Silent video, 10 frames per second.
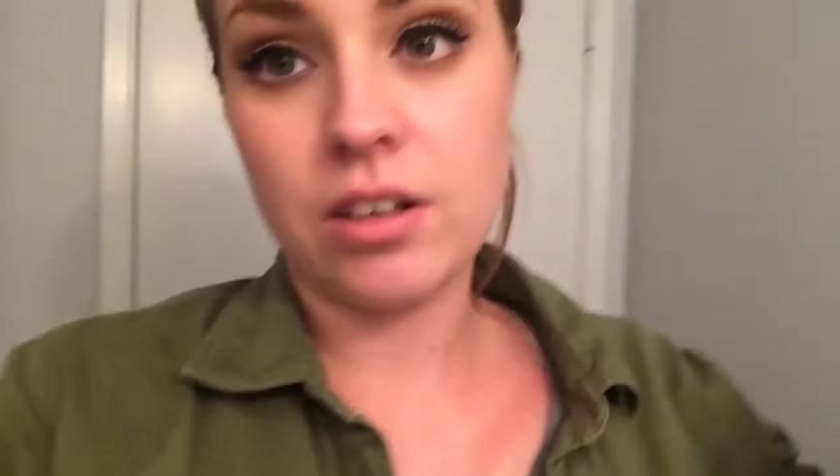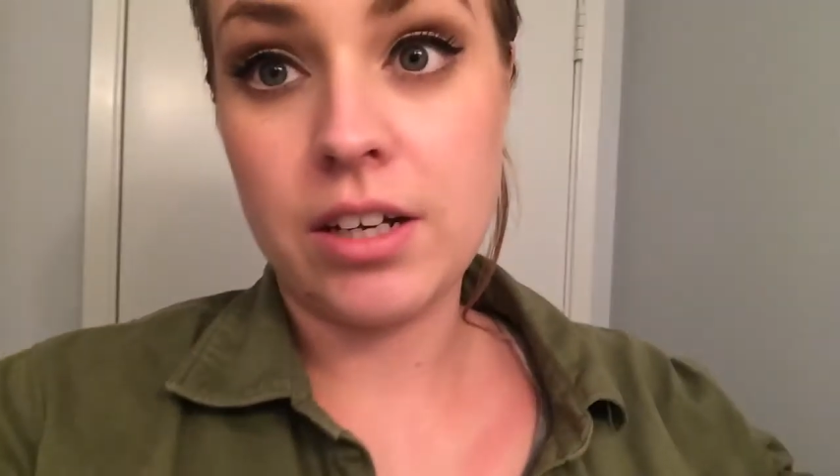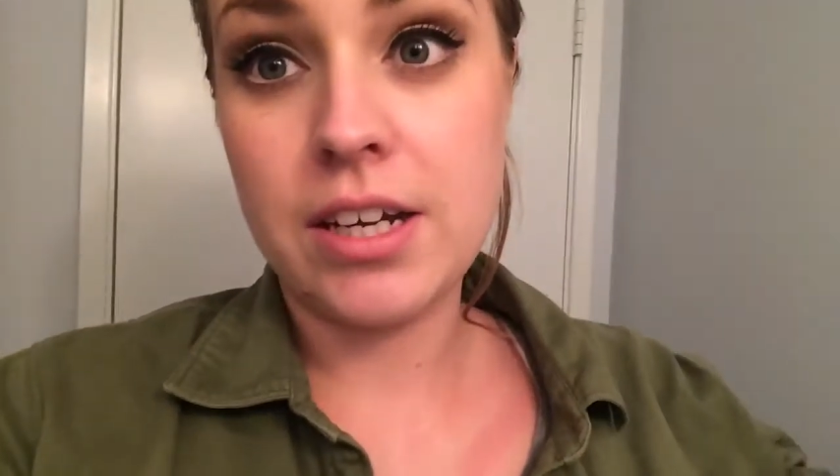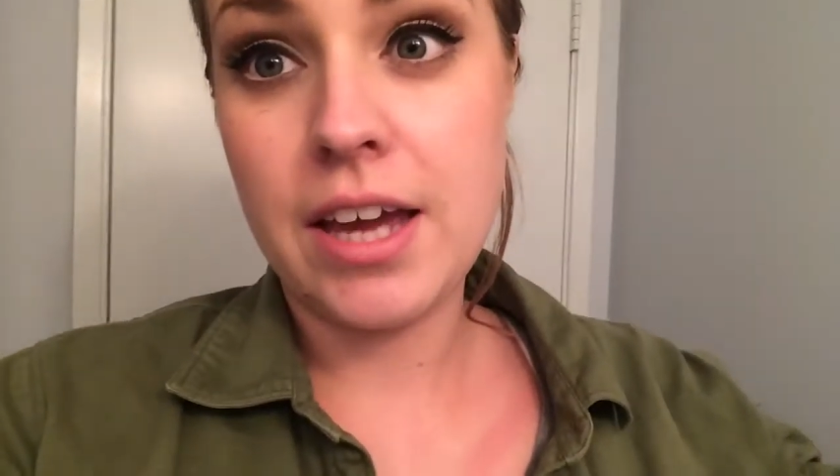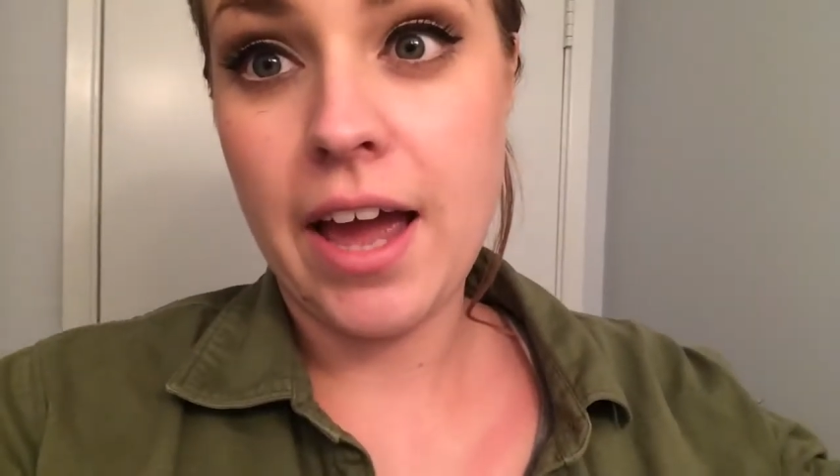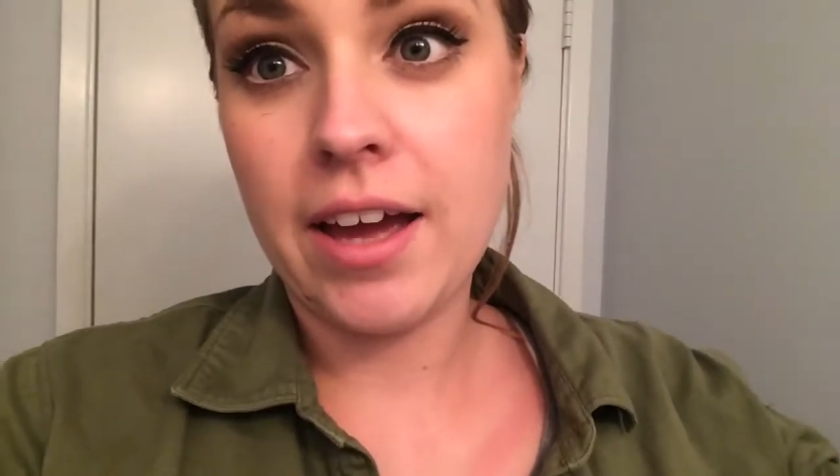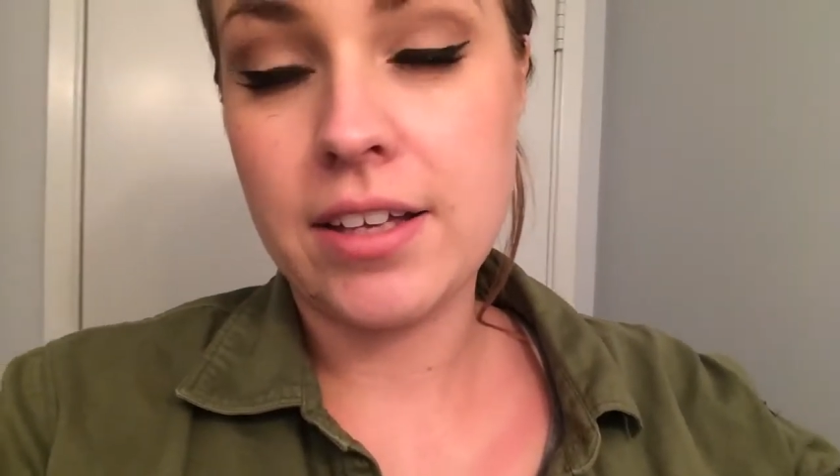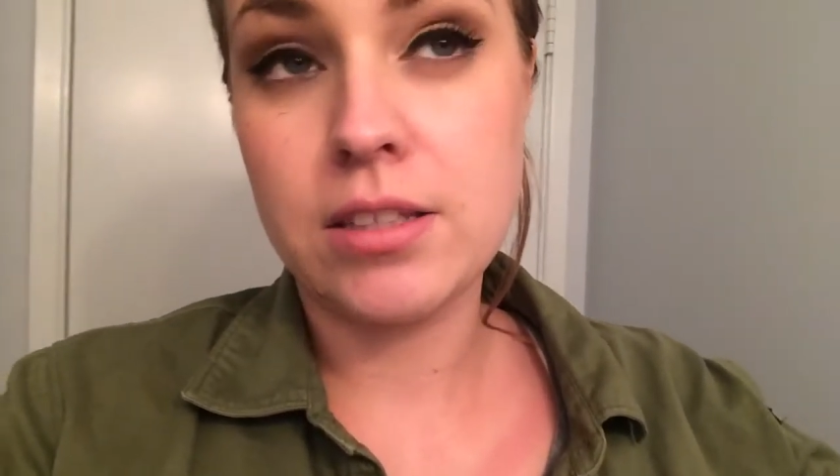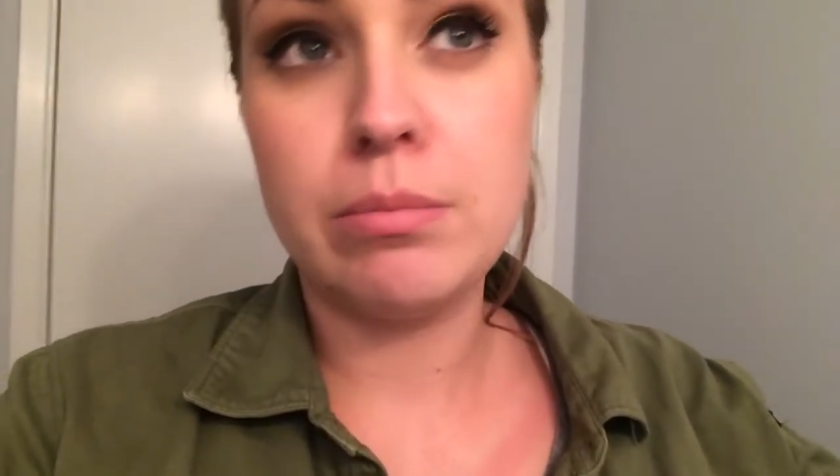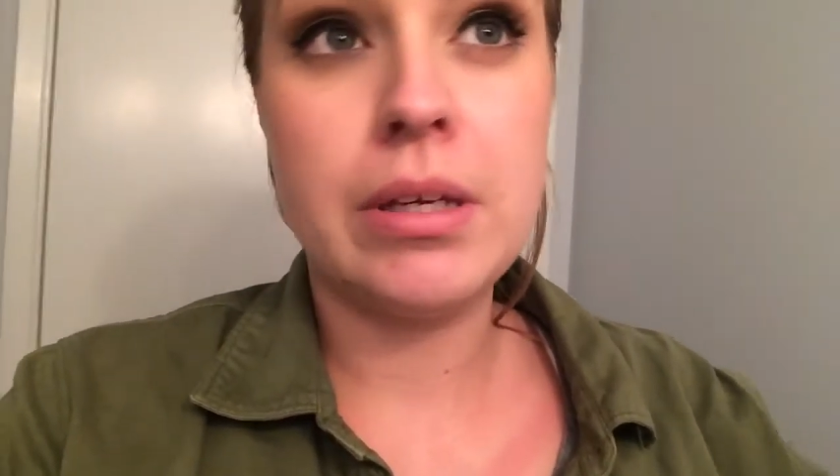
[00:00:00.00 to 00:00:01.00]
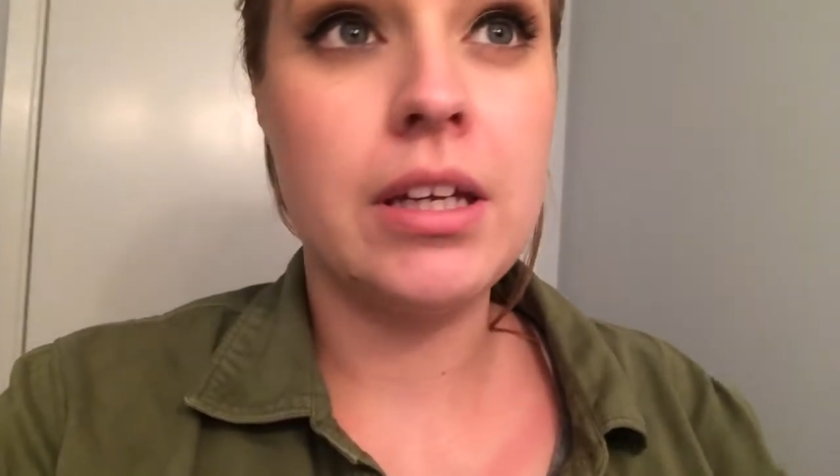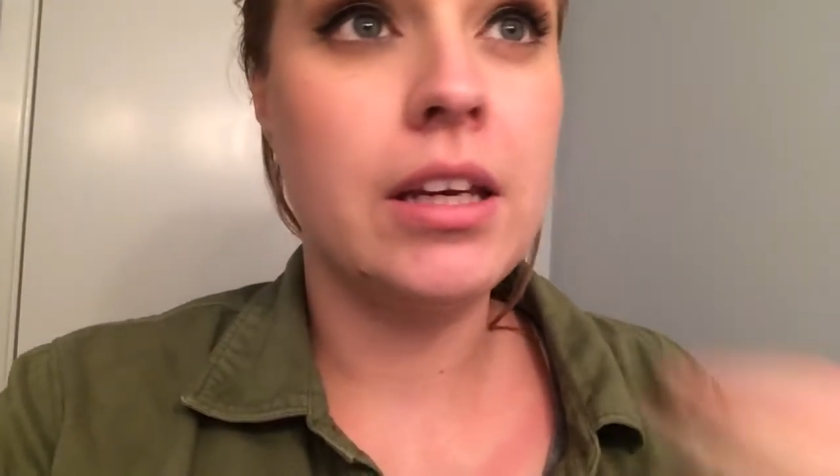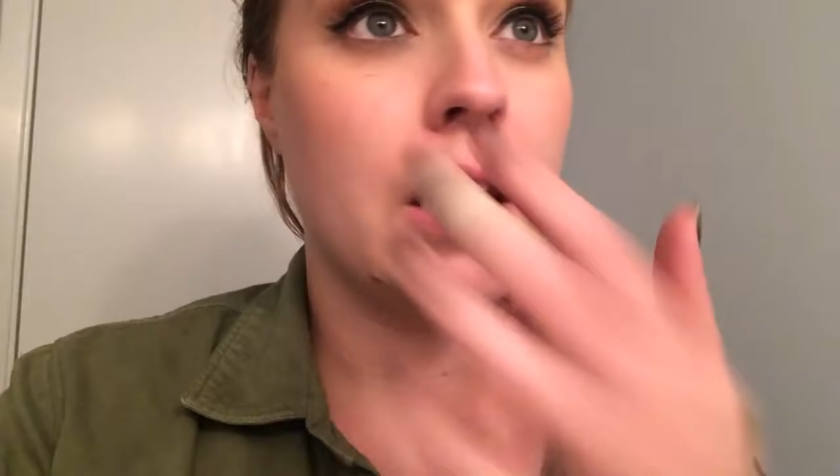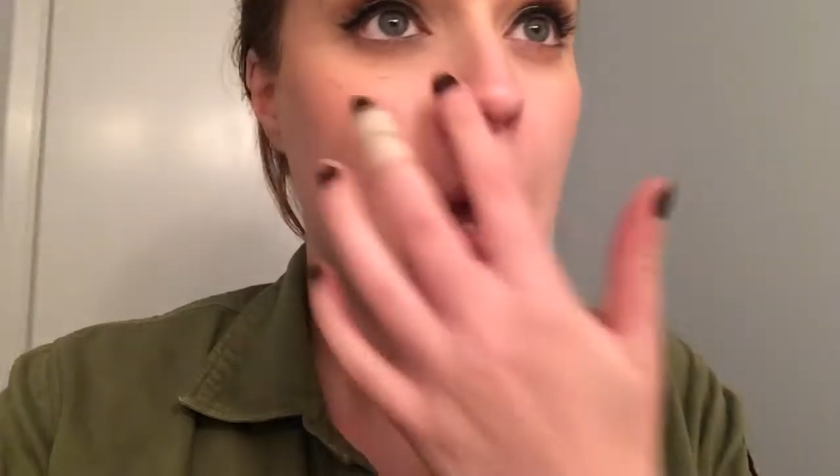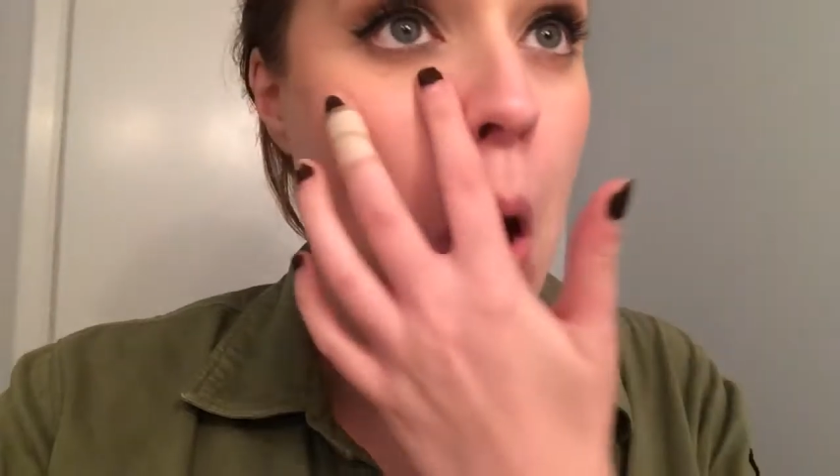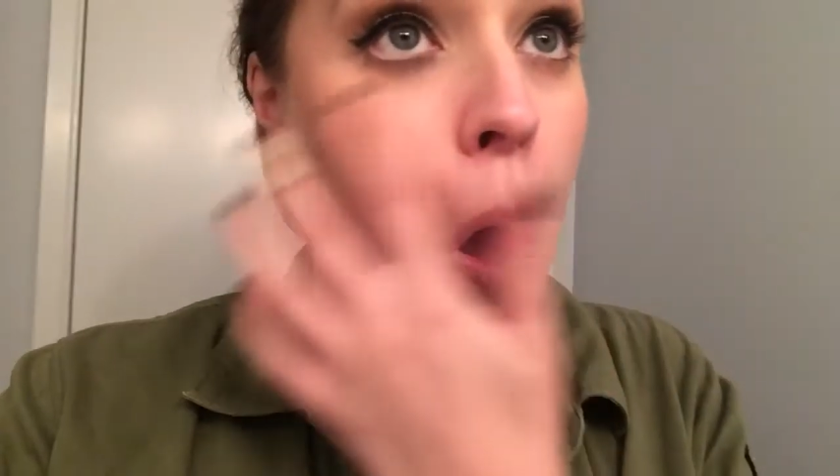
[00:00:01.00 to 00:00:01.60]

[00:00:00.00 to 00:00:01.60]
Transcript: or he has been,